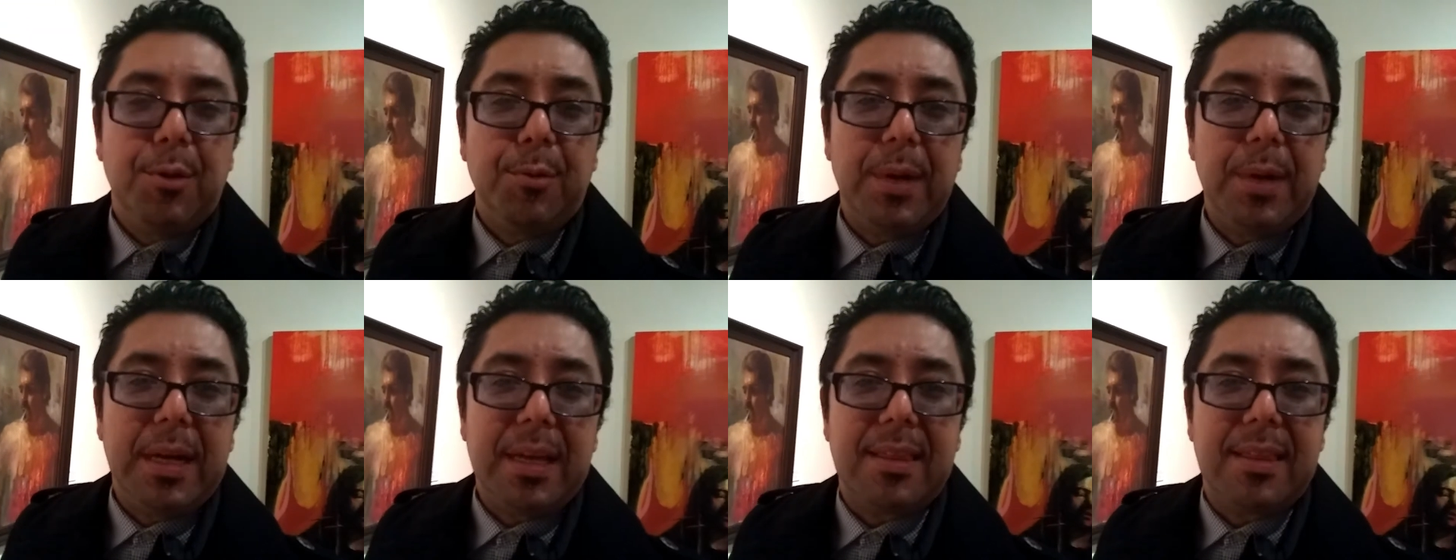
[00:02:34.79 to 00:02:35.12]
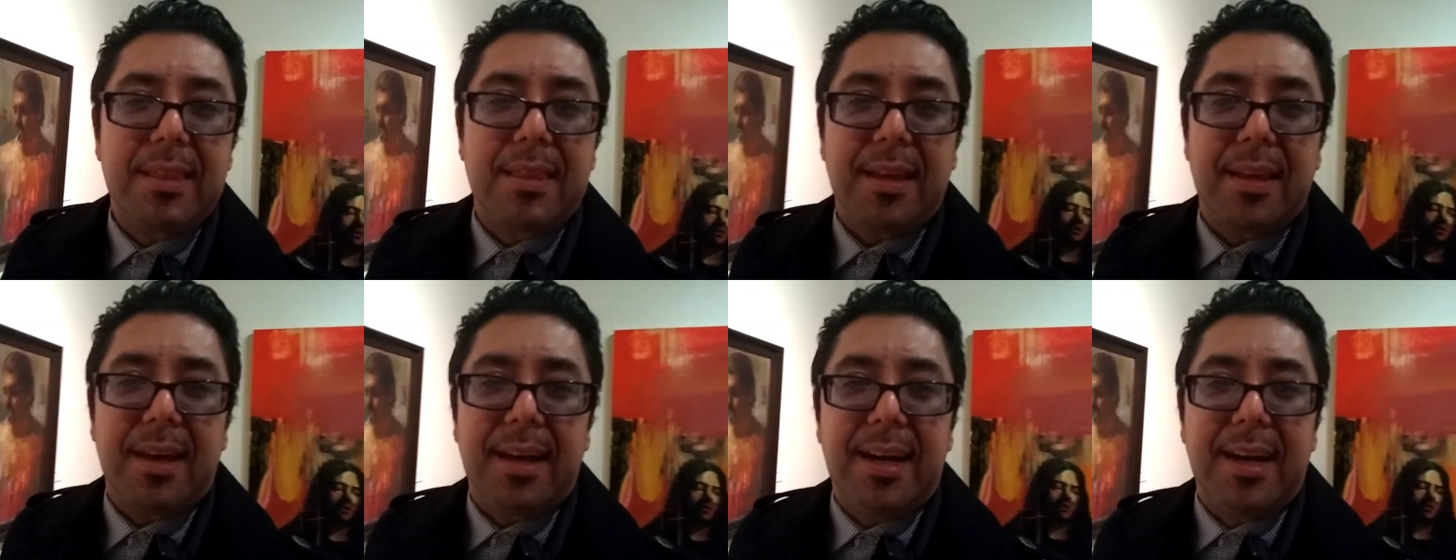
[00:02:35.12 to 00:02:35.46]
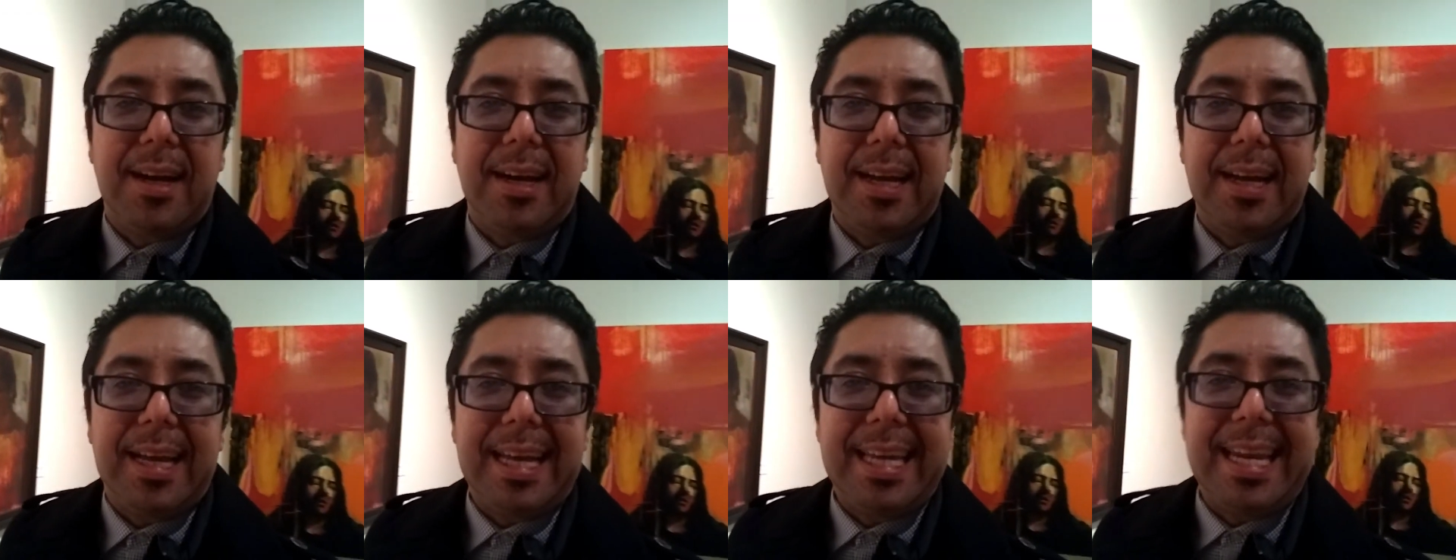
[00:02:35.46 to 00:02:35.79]
with
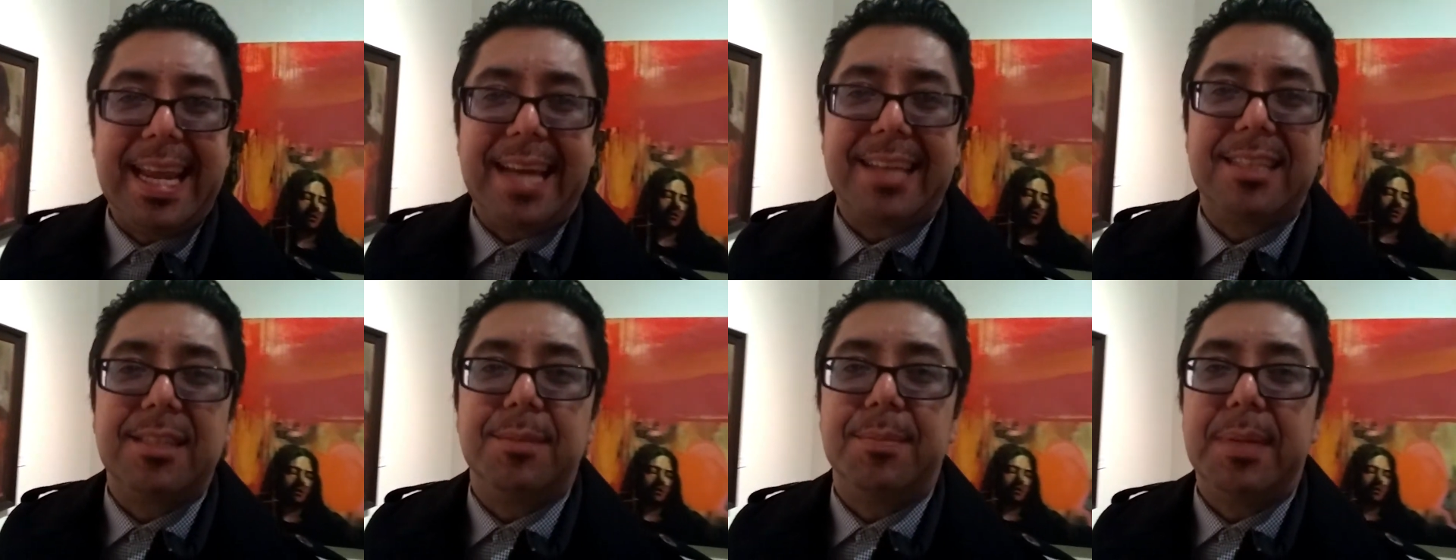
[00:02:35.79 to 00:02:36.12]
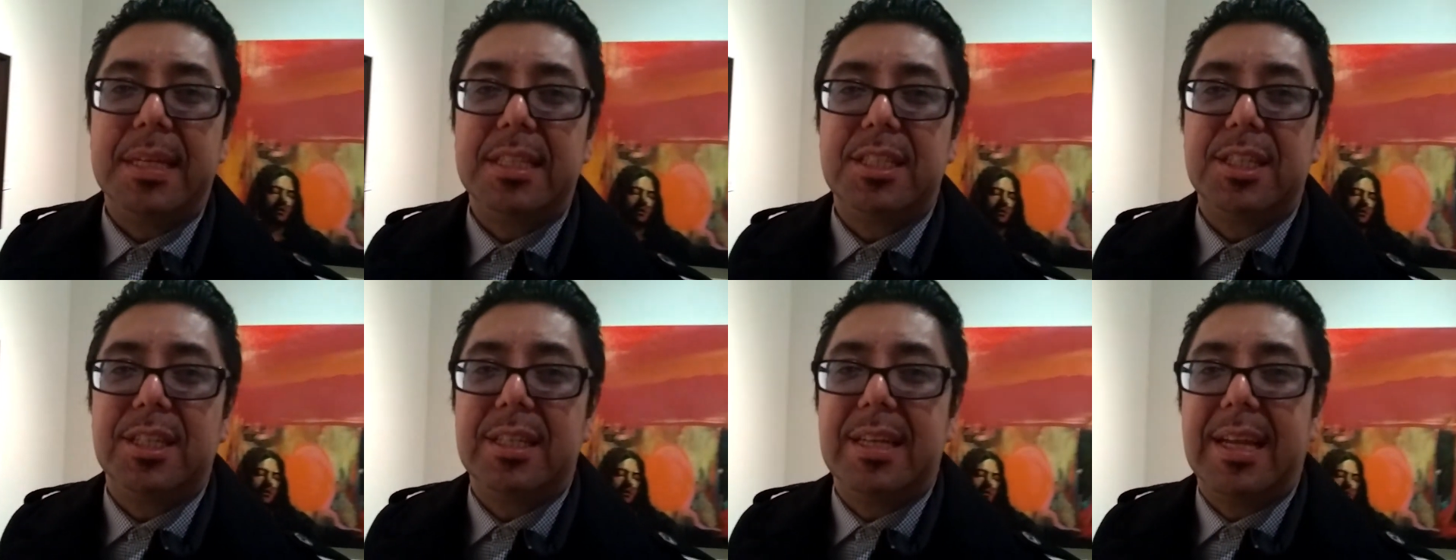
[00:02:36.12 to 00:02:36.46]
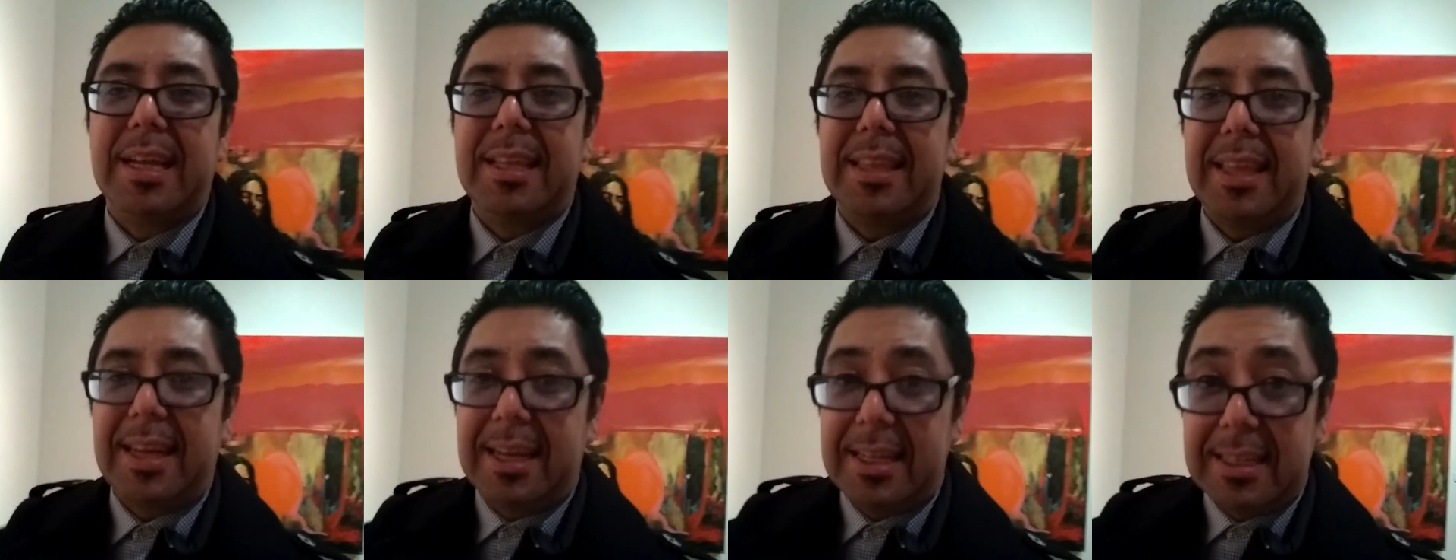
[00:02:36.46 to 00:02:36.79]
an
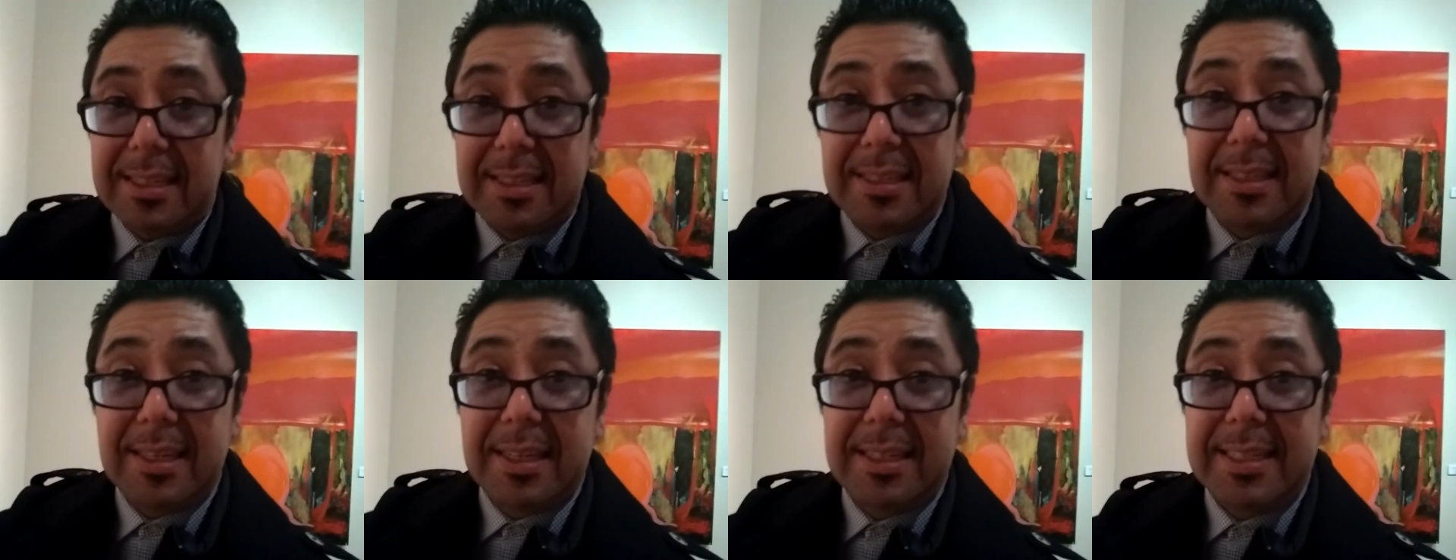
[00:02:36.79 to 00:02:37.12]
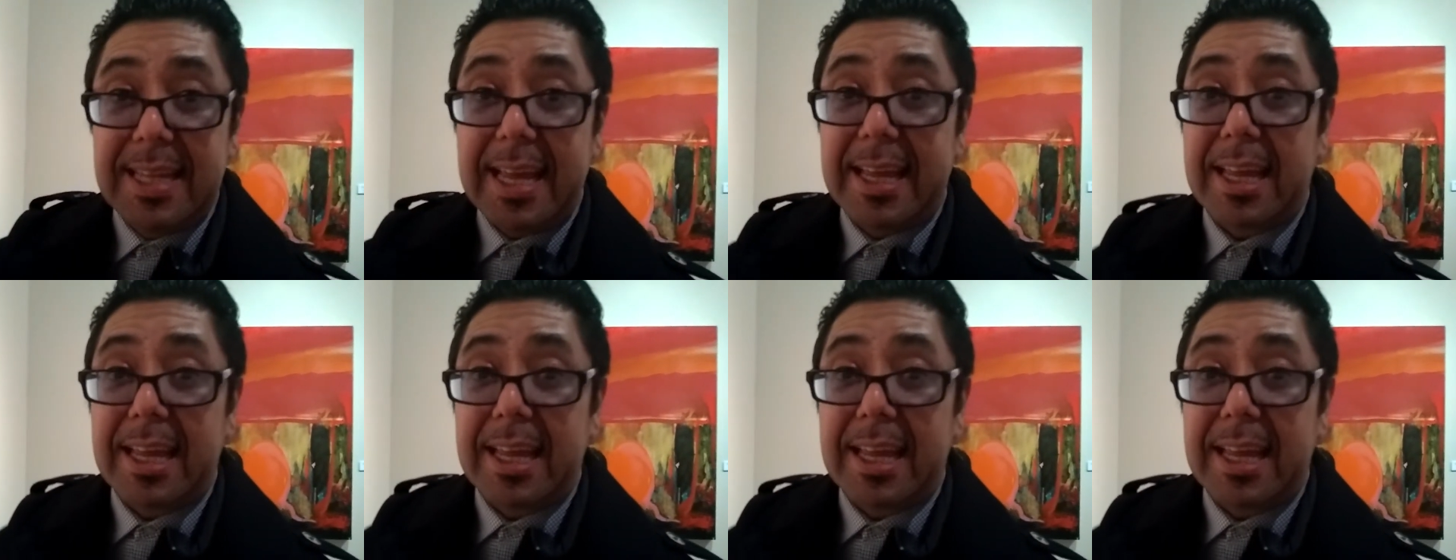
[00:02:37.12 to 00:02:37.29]
exhibition that is